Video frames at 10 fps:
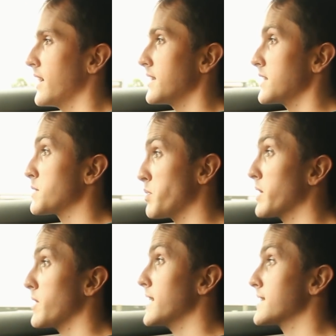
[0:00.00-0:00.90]
The
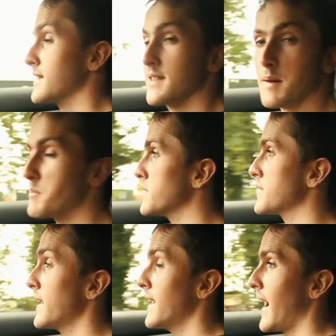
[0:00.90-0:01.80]
spring rates, the dampers,
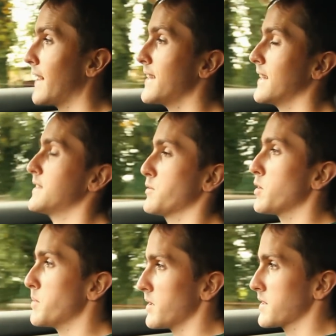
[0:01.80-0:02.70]
and the
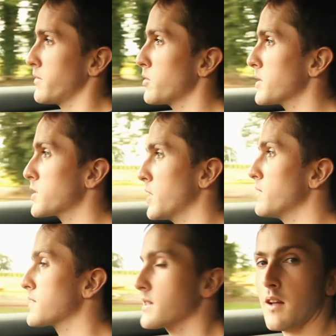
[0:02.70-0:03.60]
anti-roll bars, they've all been
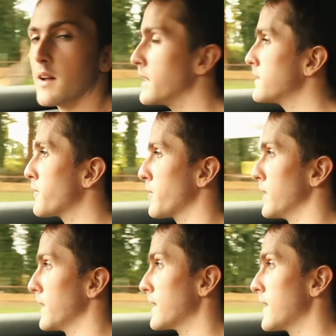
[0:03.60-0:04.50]
tuned slightly
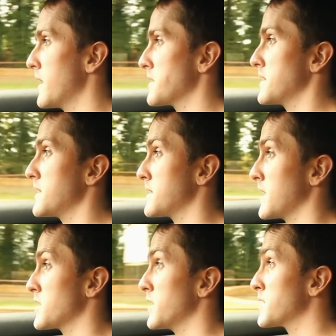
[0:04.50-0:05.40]
differently. So this is
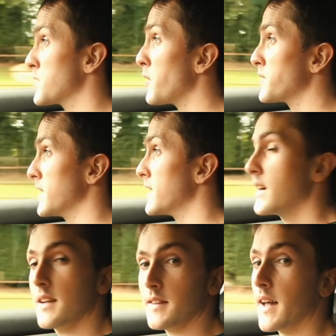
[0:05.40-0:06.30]
actually softer
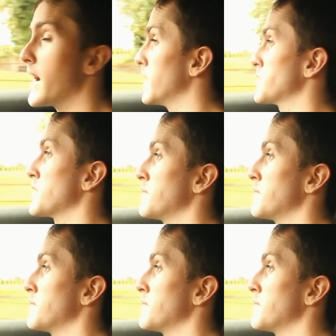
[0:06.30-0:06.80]
than the hatch.